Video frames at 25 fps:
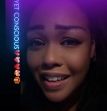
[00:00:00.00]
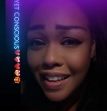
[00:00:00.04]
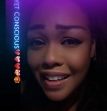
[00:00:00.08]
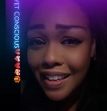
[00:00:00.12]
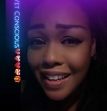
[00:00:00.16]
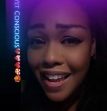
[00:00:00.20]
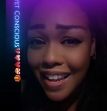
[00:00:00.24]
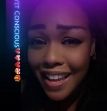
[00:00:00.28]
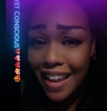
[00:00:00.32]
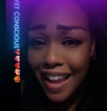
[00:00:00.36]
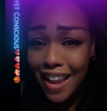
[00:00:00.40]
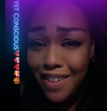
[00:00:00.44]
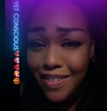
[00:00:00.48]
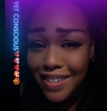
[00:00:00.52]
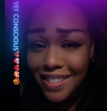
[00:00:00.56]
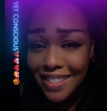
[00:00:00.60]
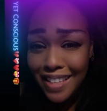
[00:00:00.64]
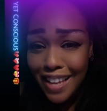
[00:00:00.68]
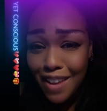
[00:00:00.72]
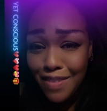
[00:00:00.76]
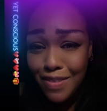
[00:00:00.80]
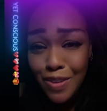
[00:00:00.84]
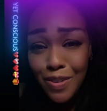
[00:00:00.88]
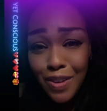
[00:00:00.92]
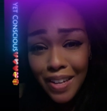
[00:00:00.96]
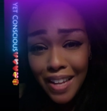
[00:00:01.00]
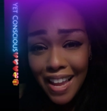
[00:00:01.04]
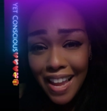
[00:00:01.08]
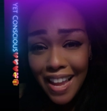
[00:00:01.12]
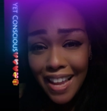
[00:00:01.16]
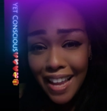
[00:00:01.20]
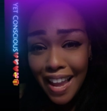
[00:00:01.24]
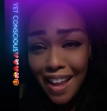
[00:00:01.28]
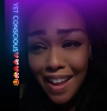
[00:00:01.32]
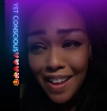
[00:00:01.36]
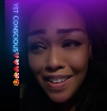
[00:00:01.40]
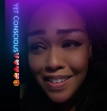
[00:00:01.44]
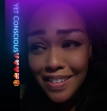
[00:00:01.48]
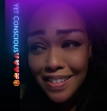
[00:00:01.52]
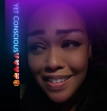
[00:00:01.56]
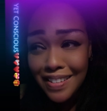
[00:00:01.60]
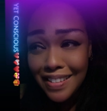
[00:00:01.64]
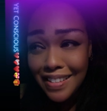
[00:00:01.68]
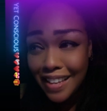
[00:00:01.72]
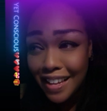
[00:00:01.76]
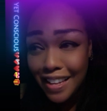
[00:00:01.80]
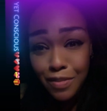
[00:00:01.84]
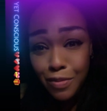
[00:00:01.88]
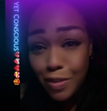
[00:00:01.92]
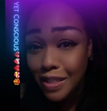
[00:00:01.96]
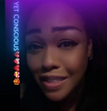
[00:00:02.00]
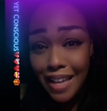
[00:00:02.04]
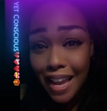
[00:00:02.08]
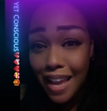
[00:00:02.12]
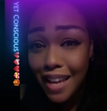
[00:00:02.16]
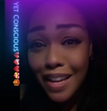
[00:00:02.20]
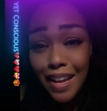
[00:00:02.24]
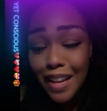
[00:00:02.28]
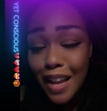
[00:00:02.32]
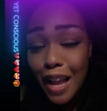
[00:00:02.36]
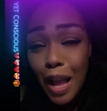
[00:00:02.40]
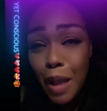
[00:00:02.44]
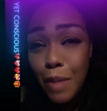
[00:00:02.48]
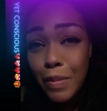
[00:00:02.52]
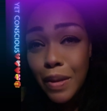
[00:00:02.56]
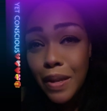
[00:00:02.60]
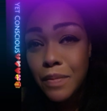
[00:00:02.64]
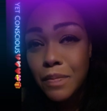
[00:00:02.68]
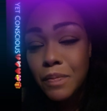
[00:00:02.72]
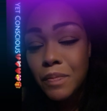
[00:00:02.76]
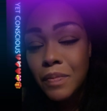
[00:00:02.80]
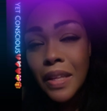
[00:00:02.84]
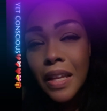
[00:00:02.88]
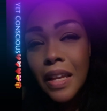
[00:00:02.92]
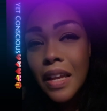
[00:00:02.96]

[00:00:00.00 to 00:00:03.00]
Like, hey, what's up? You want to hang out? That was not uncommon.